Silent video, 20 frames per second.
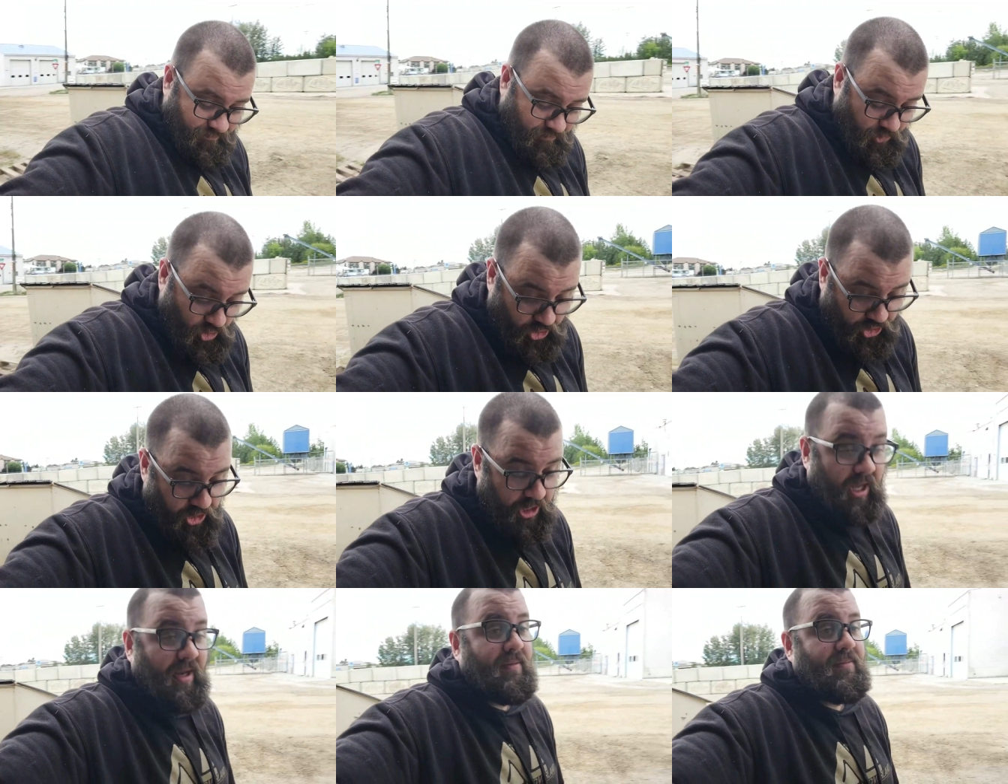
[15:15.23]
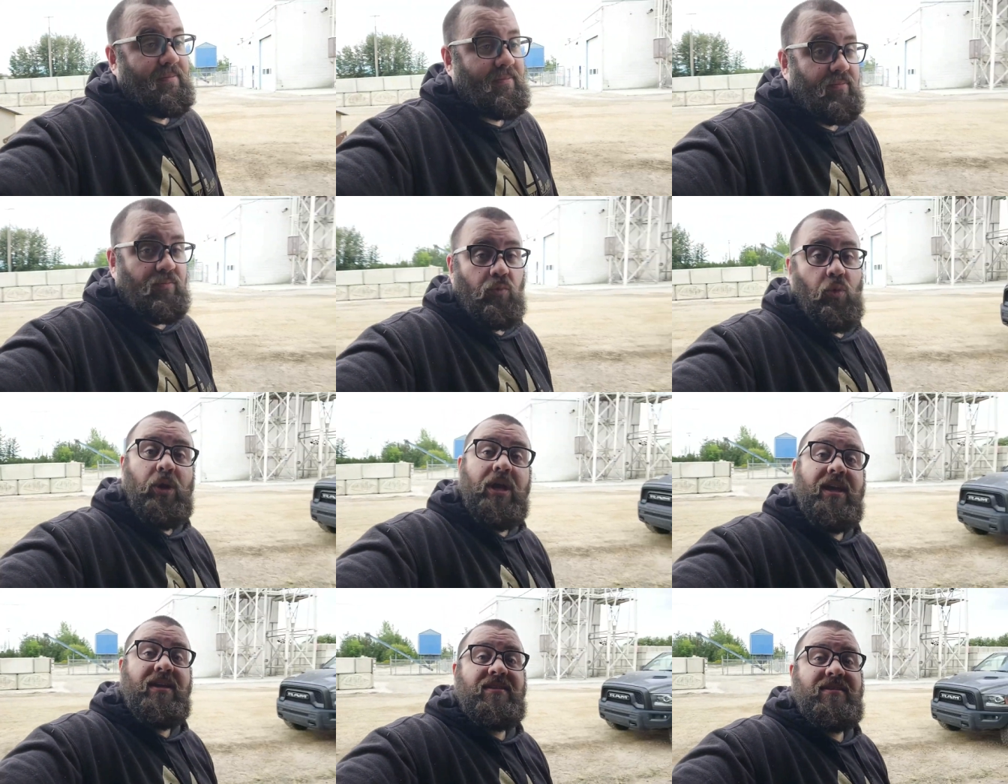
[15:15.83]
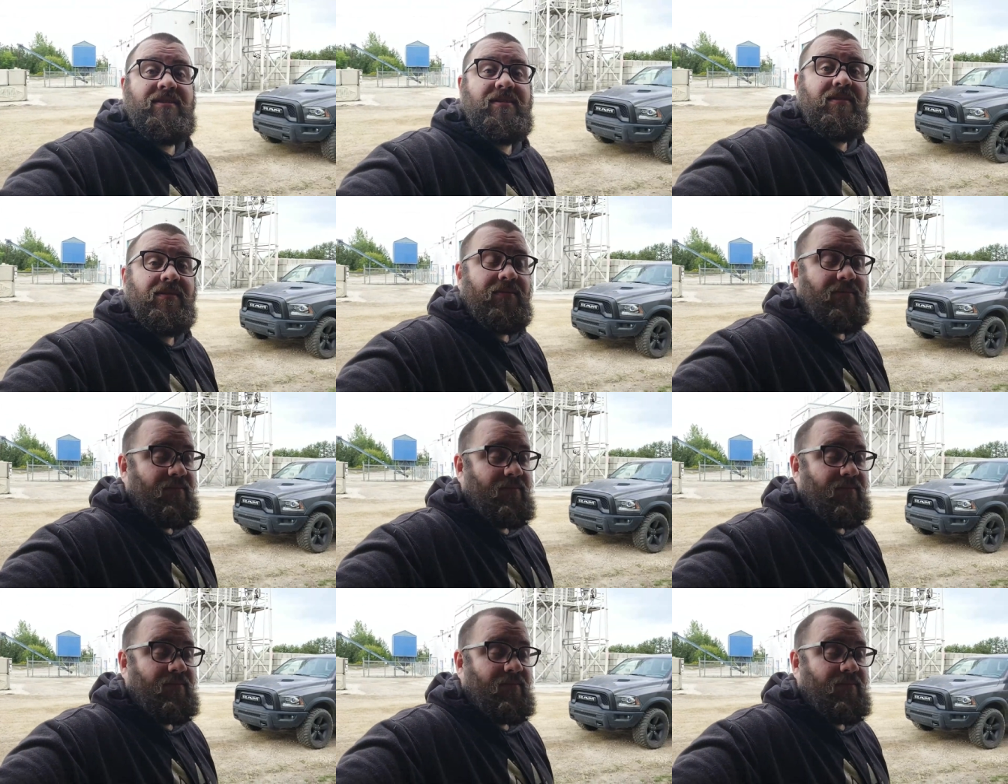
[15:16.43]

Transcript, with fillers: shit weeks,